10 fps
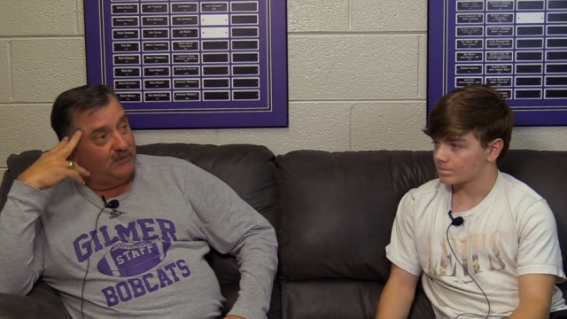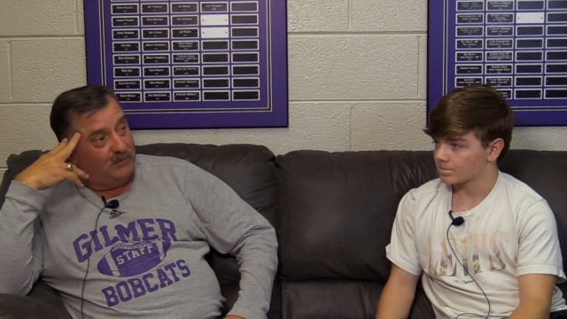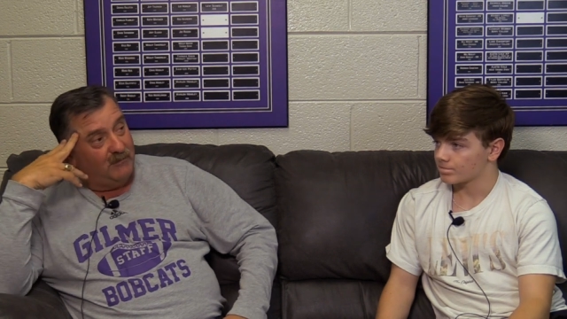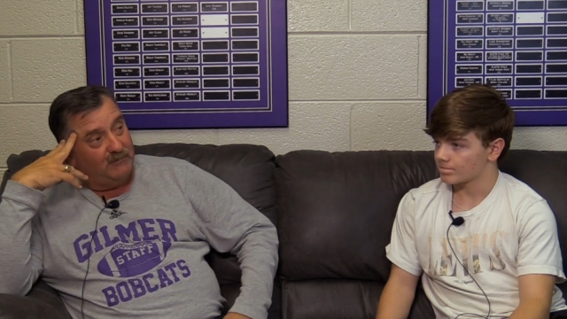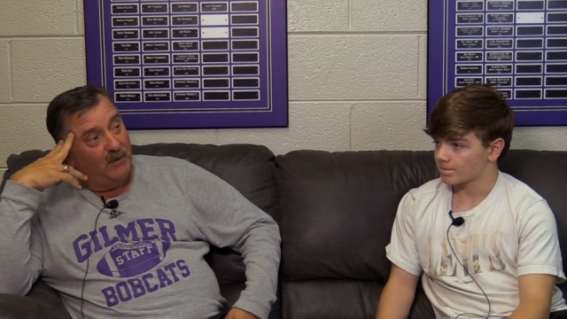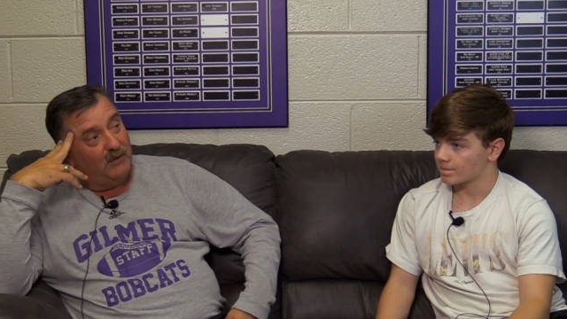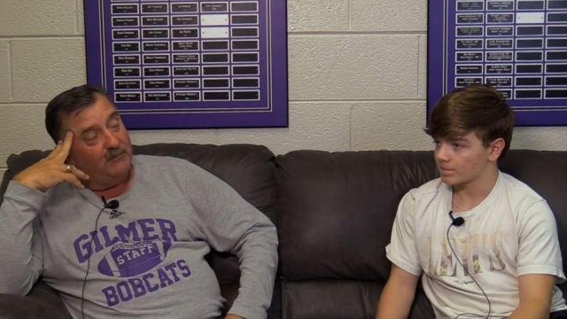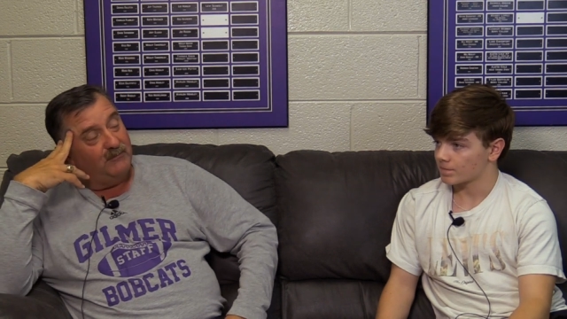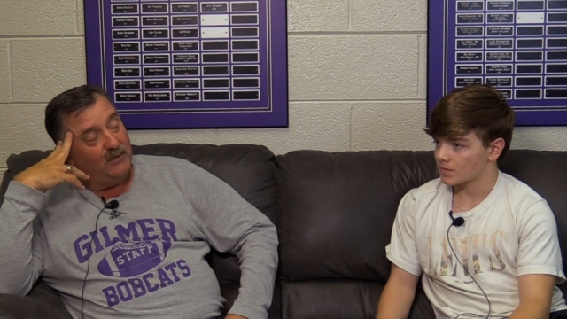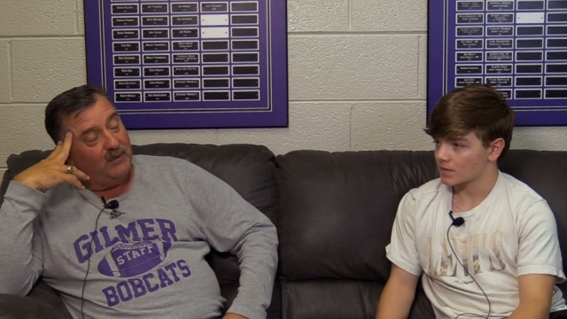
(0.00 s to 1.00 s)
Speaker 1: So I've known him
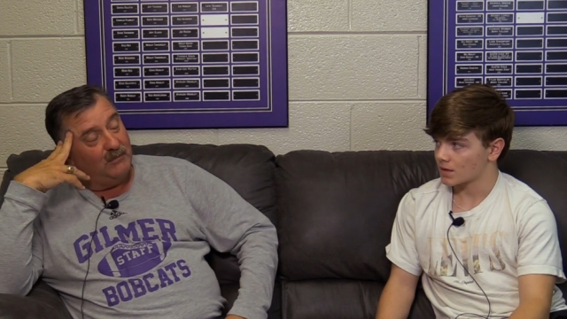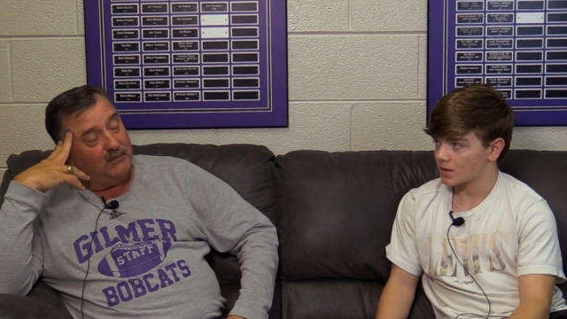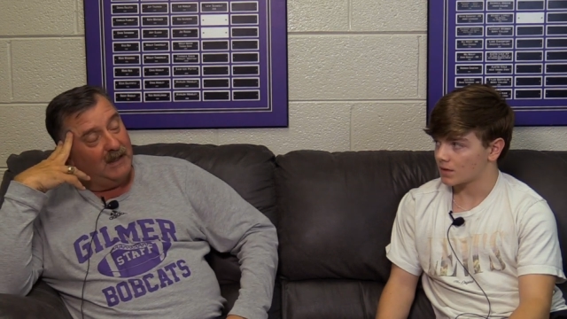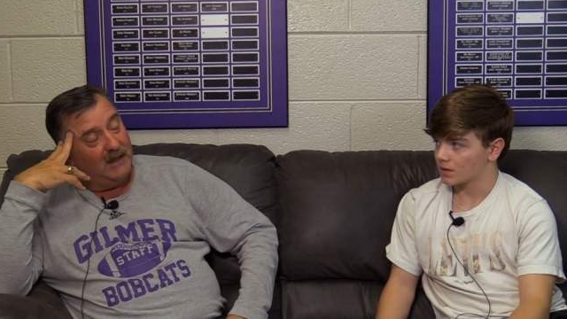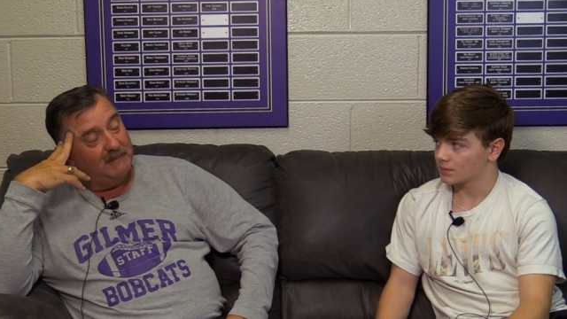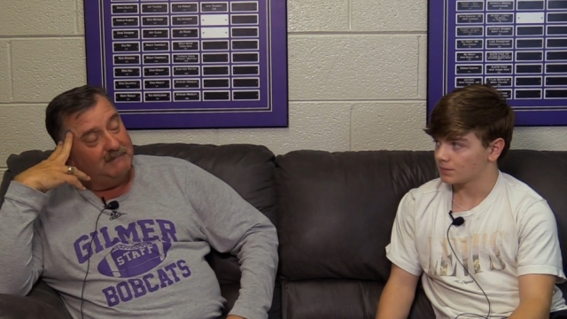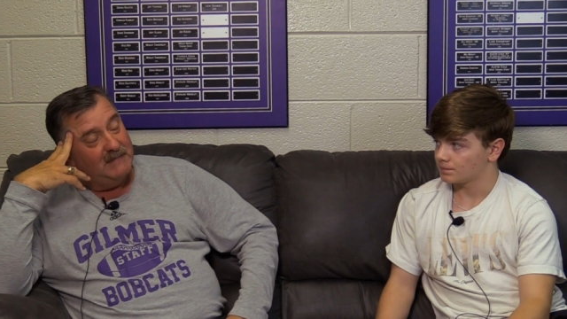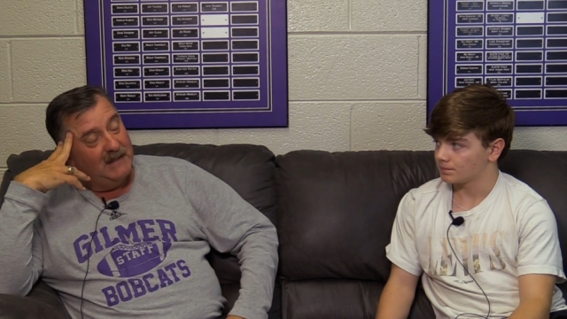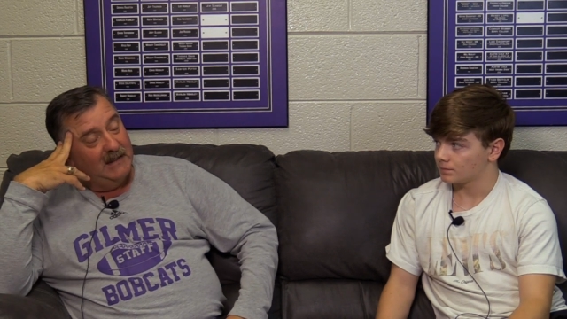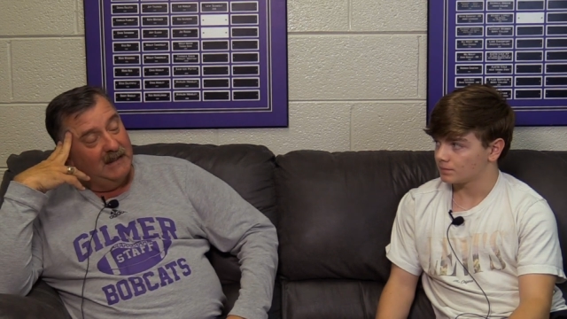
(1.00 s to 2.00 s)
for a long time.
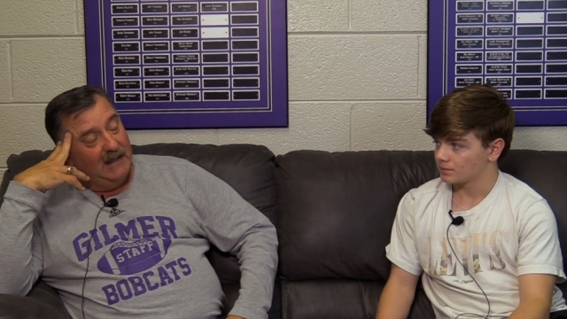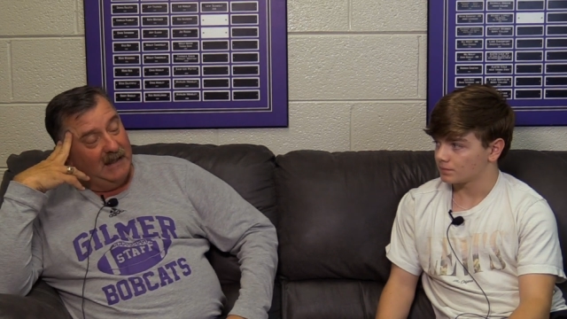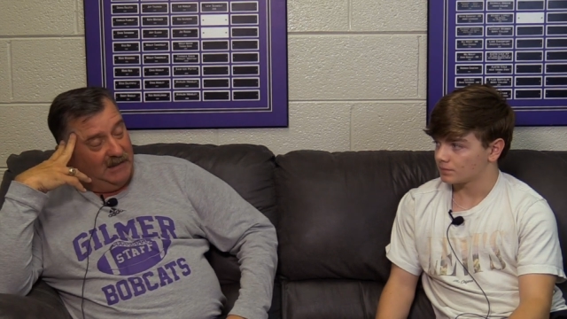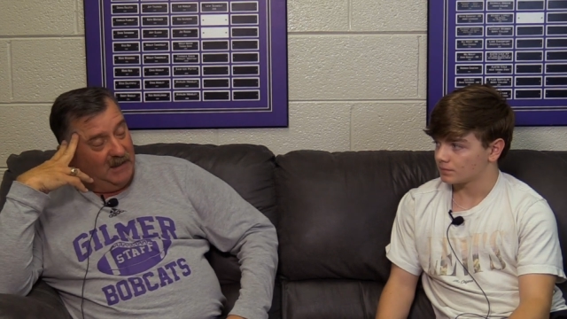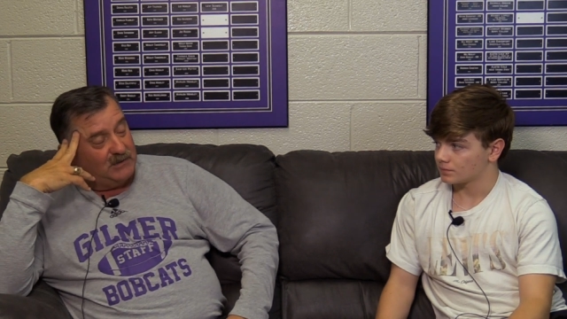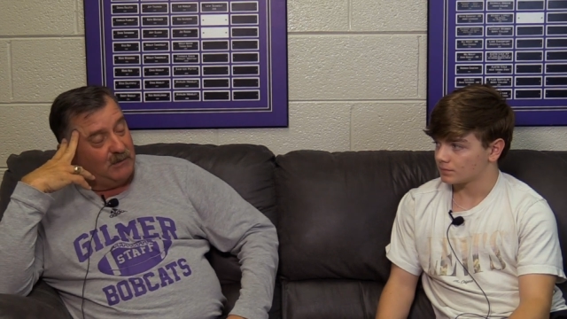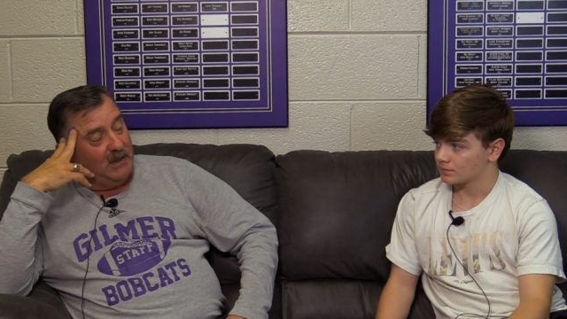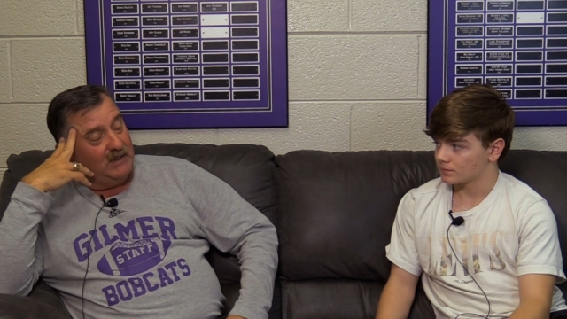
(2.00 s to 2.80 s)
He does a great